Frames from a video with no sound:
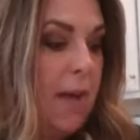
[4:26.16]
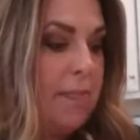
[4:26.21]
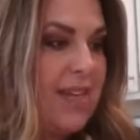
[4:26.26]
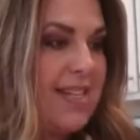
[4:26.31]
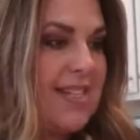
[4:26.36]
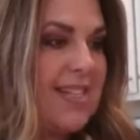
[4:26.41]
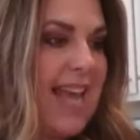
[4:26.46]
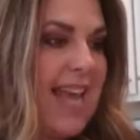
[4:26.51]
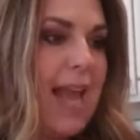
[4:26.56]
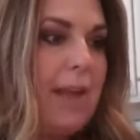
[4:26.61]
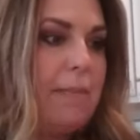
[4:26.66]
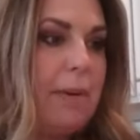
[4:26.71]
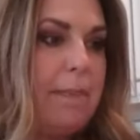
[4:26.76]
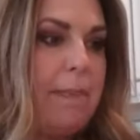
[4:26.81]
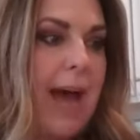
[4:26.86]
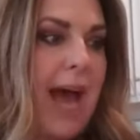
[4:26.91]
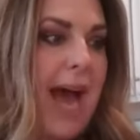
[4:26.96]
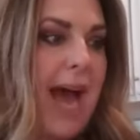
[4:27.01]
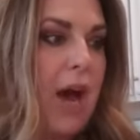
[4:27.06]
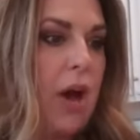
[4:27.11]
This came
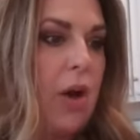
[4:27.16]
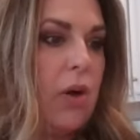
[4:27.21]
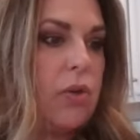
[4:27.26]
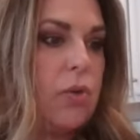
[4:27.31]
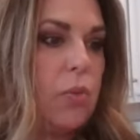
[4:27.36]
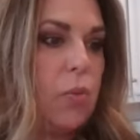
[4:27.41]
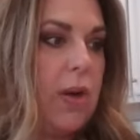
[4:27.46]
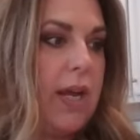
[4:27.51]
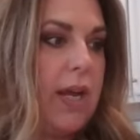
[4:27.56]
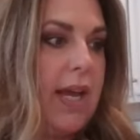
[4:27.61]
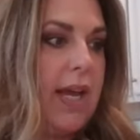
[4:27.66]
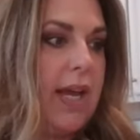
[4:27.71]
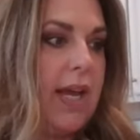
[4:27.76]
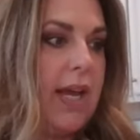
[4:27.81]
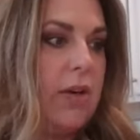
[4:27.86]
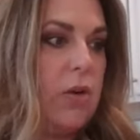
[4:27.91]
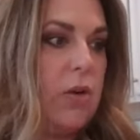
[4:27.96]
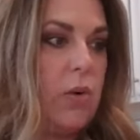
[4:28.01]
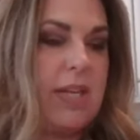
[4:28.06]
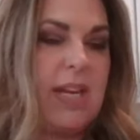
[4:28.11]
about
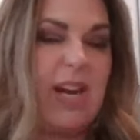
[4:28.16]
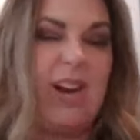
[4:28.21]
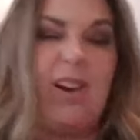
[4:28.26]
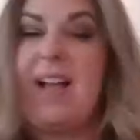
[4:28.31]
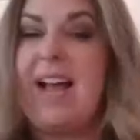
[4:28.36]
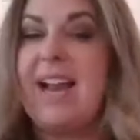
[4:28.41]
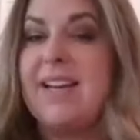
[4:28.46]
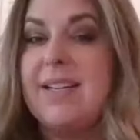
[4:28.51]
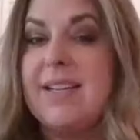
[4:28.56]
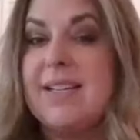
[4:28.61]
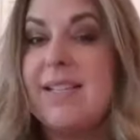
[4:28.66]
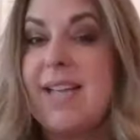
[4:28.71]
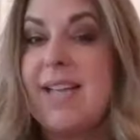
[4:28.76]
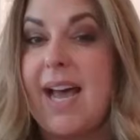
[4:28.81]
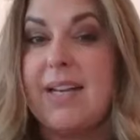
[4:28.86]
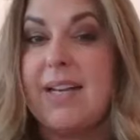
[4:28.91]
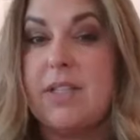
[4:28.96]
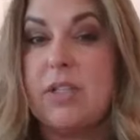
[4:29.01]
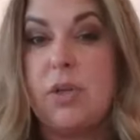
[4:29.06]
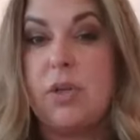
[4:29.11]
when North Carolina
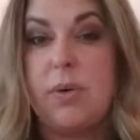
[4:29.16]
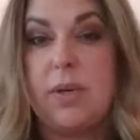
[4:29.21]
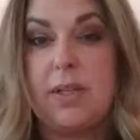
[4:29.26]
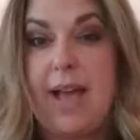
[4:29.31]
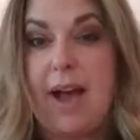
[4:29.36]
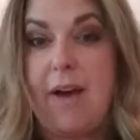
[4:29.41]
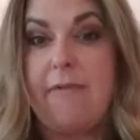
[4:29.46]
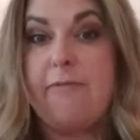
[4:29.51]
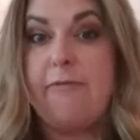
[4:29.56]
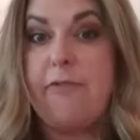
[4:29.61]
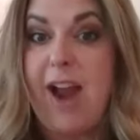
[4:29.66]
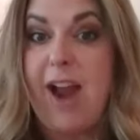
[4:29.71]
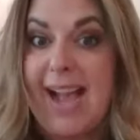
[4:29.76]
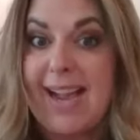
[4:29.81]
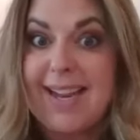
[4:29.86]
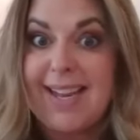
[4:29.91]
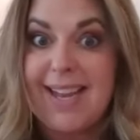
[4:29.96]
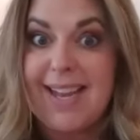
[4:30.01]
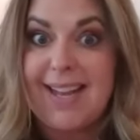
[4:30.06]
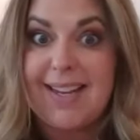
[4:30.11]
decided to allow
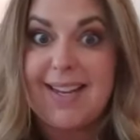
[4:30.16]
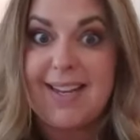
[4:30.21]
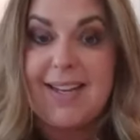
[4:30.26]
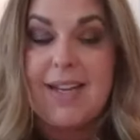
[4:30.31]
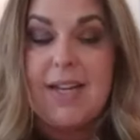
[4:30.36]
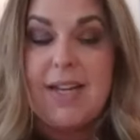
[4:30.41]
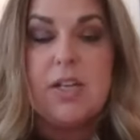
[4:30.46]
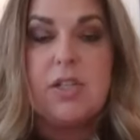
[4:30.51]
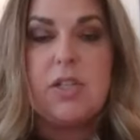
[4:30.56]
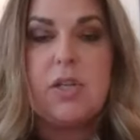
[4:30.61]
fracking.